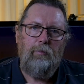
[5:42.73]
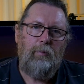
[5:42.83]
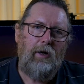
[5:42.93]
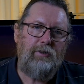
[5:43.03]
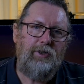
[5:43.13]

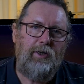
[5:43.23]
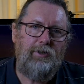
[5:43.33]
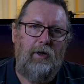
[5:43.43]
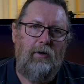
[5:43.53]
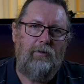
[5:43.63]
But I
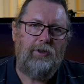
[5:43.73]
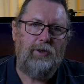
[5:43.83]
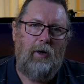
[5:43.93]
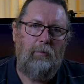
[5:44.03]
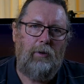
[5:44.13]
suggest you use a
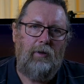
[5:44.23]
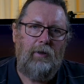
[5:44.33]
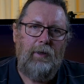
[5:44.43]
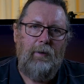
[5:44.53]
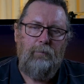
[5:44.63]
tripod.
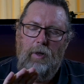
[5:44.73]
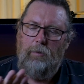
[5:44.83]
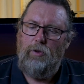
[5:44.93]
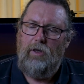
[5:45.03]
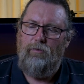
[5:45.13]

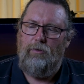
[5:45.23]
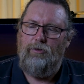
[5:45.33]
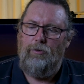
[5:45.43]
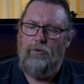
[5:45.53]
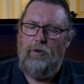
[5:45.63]
It will give you
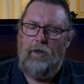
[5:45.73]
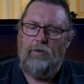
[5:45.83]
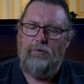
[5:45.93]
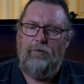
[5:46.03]
two things.